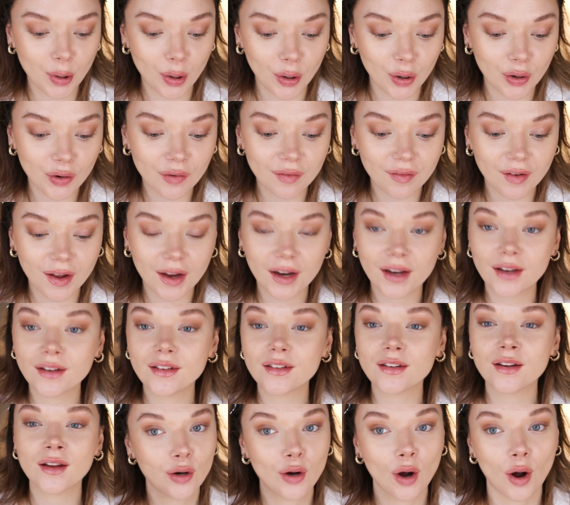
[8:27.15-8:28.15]

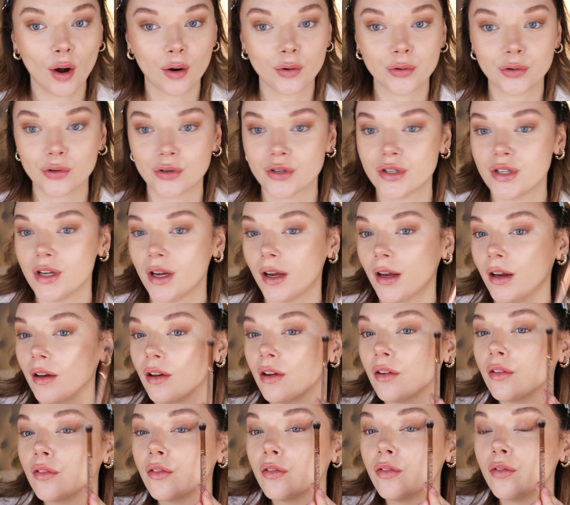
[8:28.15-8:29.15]
perfect contour
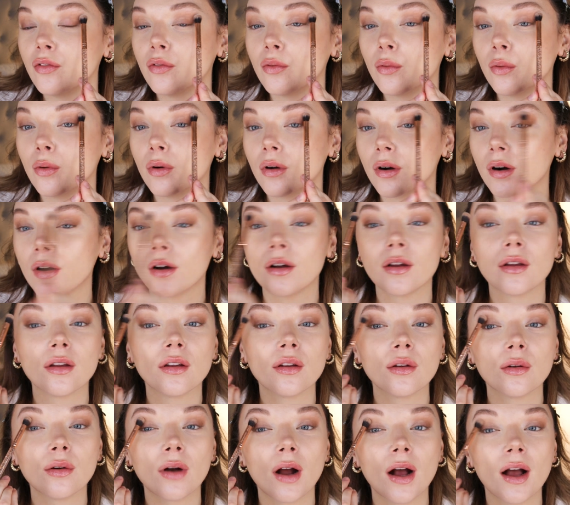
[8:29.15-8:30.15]
shade for
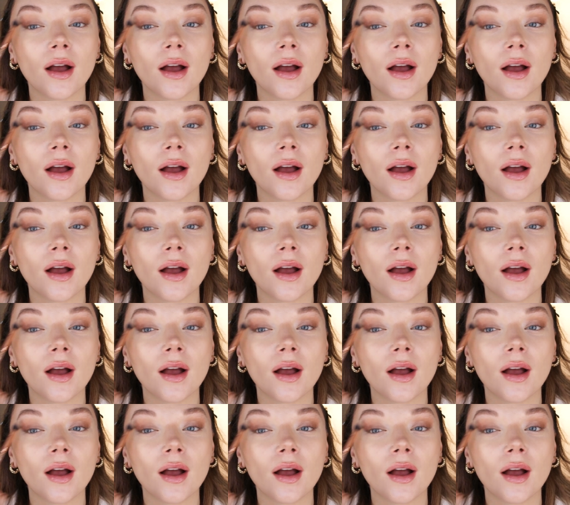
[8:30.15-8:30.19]
your